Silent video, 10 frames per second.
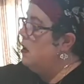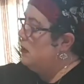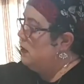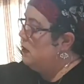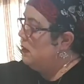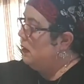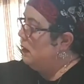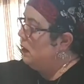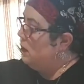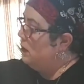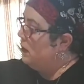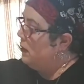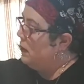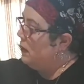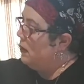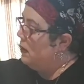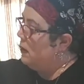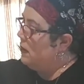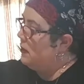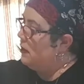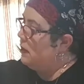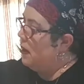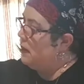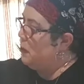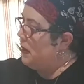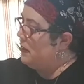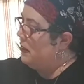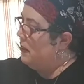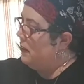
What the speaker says: Just a little. This is not spicy.